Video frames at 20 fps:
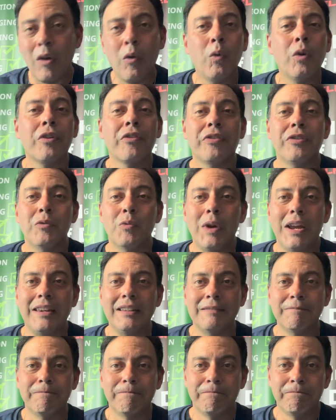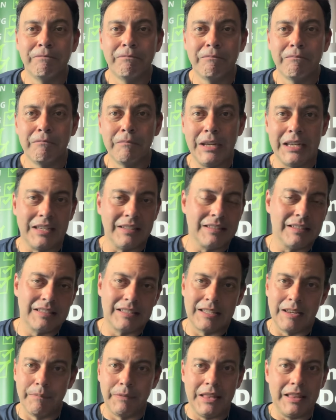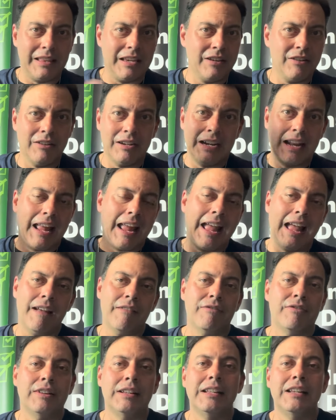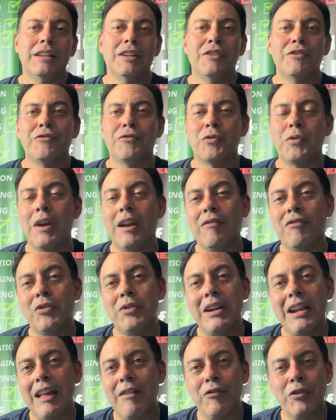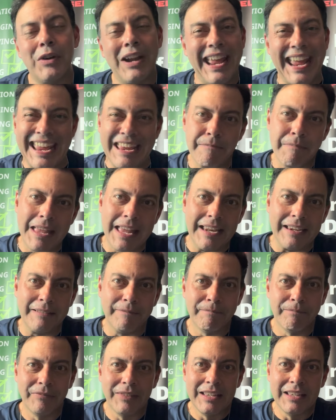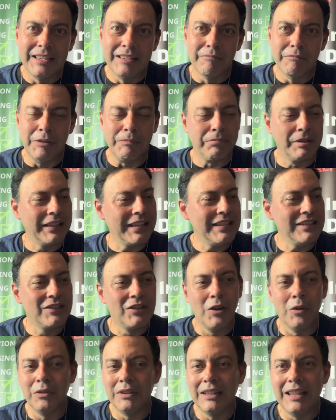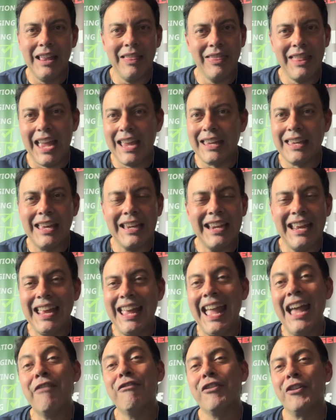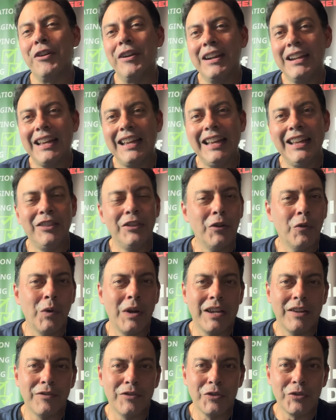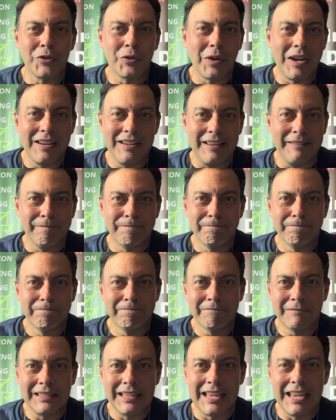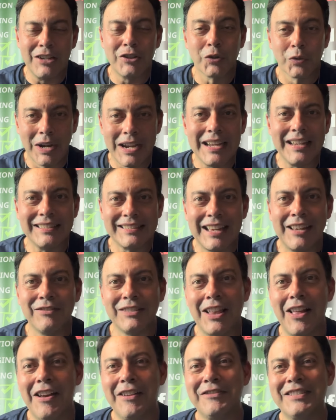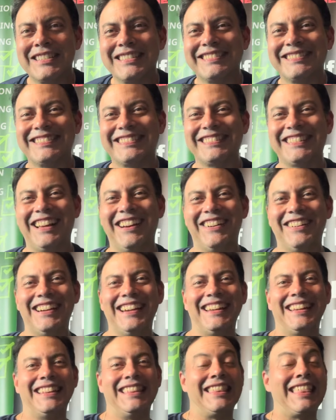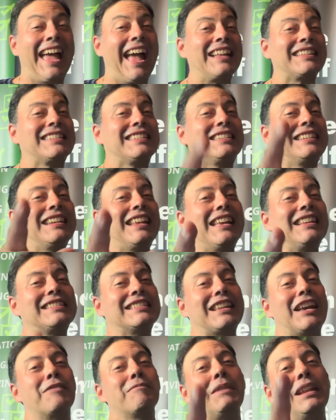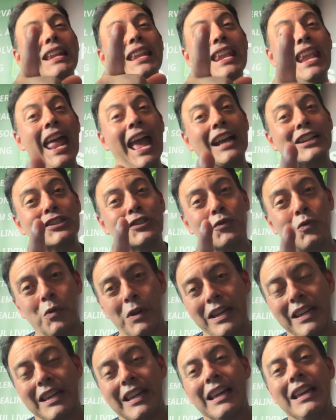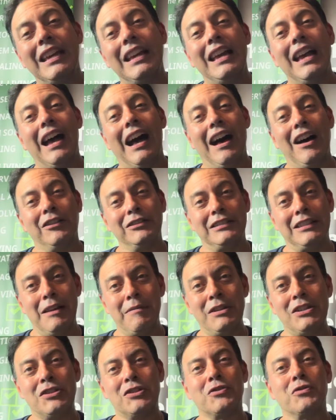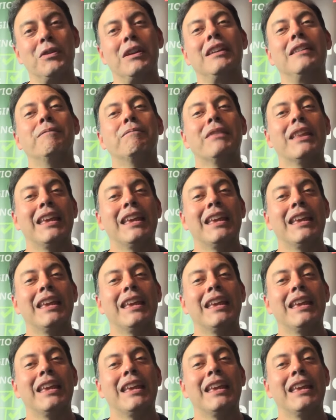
worth the wait because it's something that you're going to have forever and ever. Amen. But please don't let that get ever in the way of your training. Okay, training saves lives. All right, that's today's segment. Next week, I'll demonstrate